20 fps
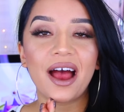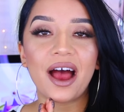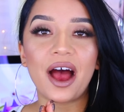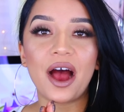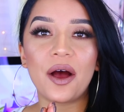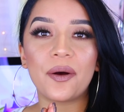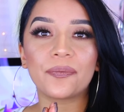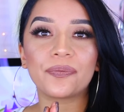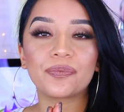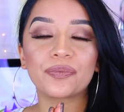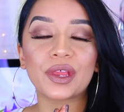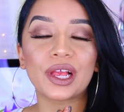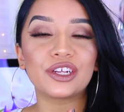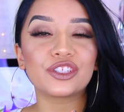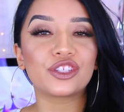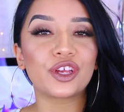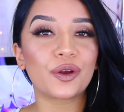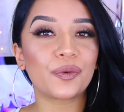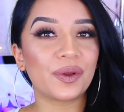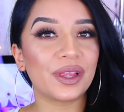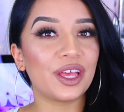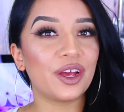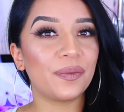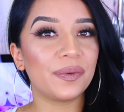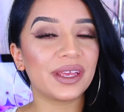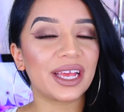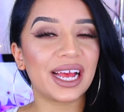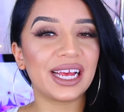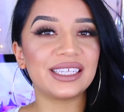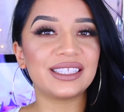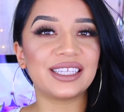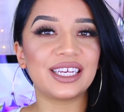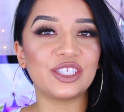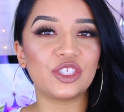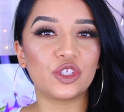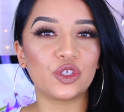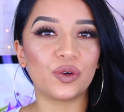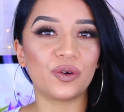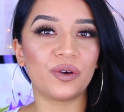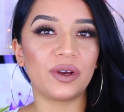Um, so I really hope you guys
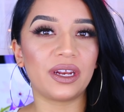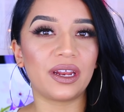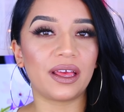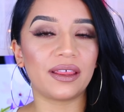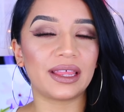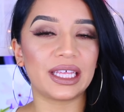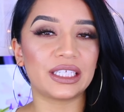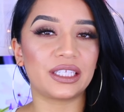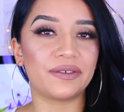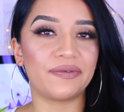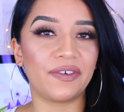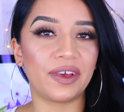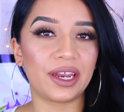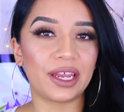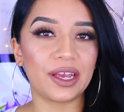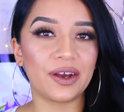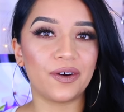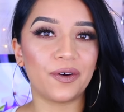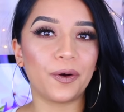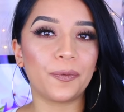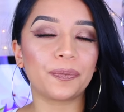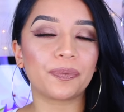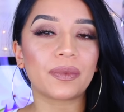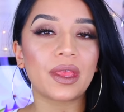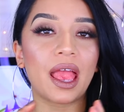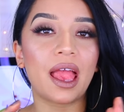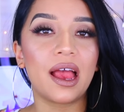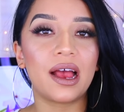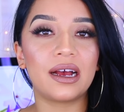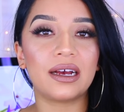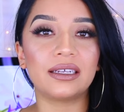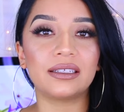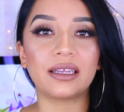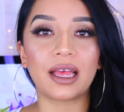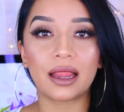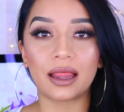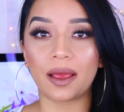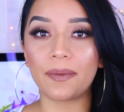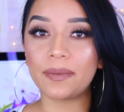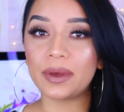enjoyed this video,
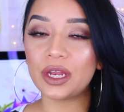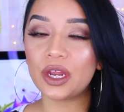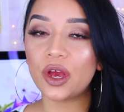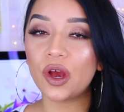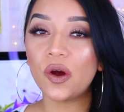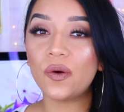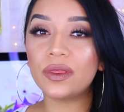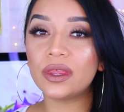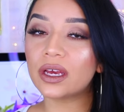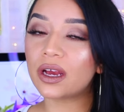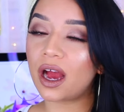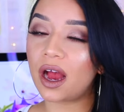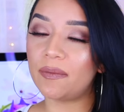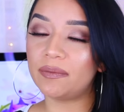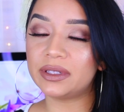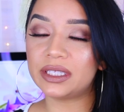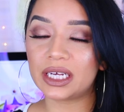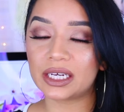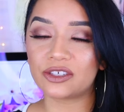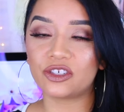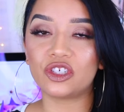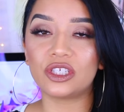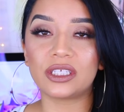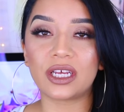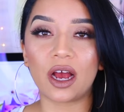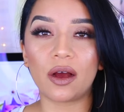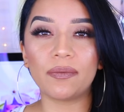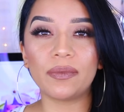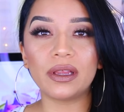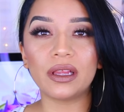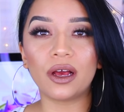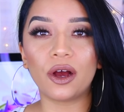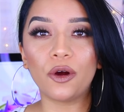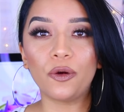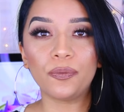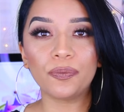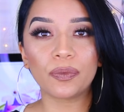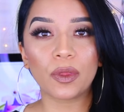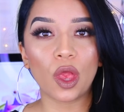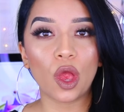and let me know in the comment section down
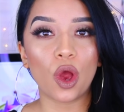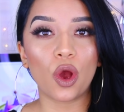below